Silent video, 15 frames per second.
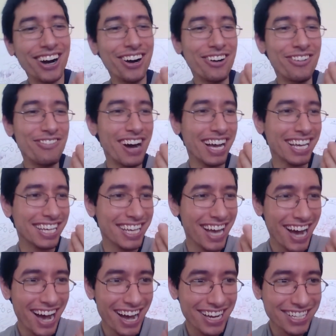Oh my
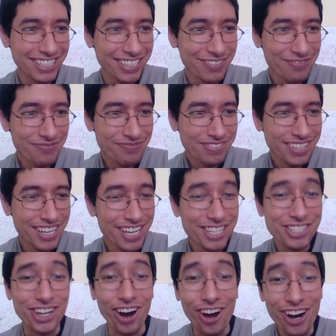gosh.
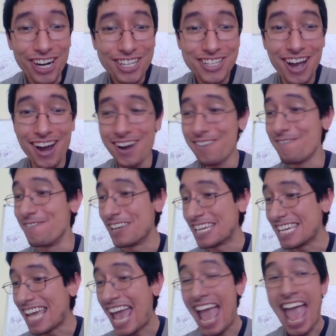Charizard
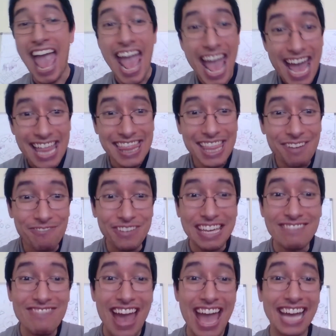V and the
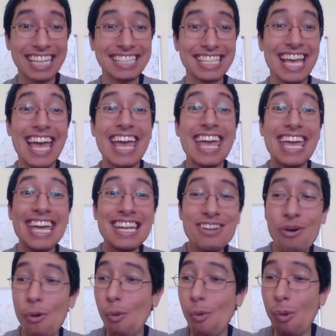VMAX in
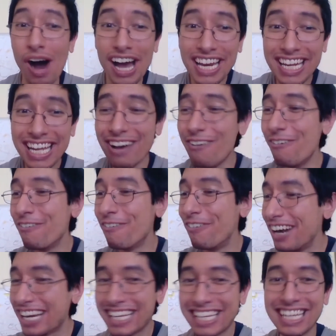one
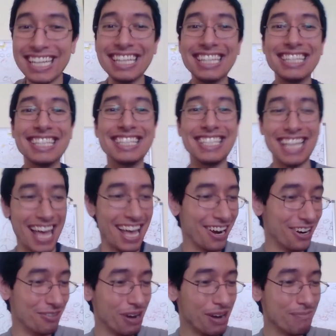freaking
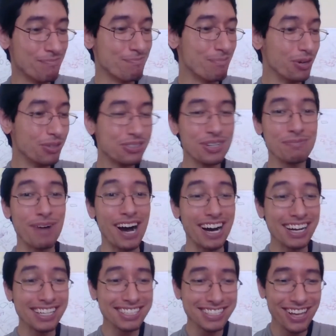Sermon booster
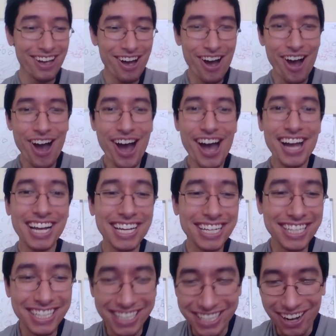box.
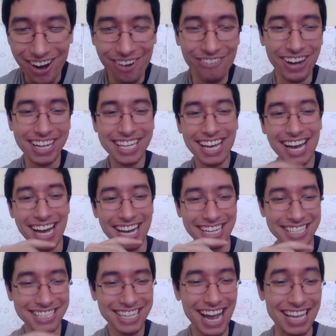Oh my
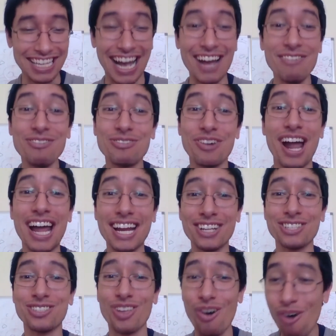gosh, guys, I'm trying
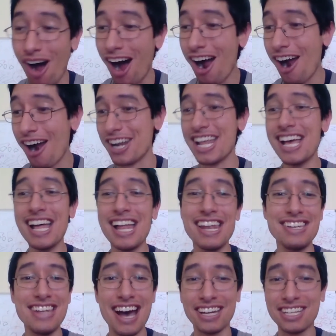so hard
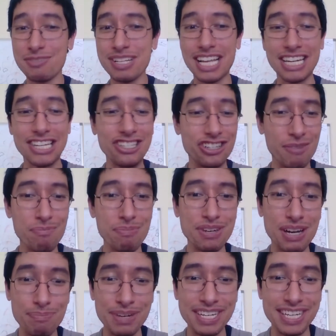not to be like
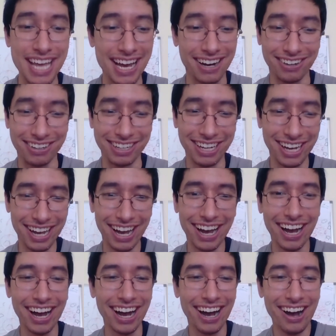jumping up and down.
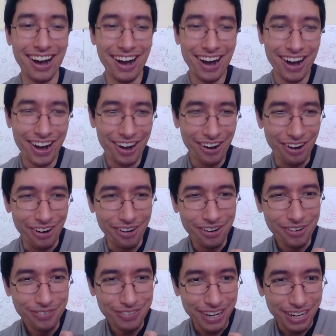
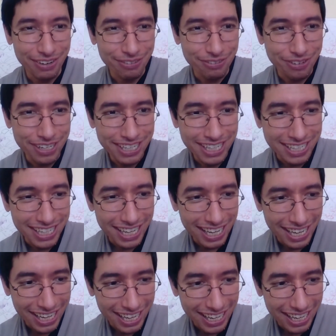Oh my freaking
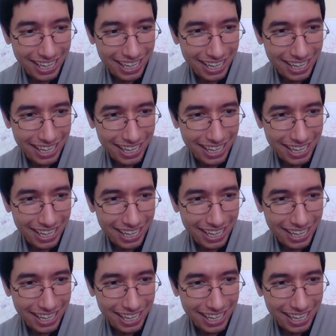heck.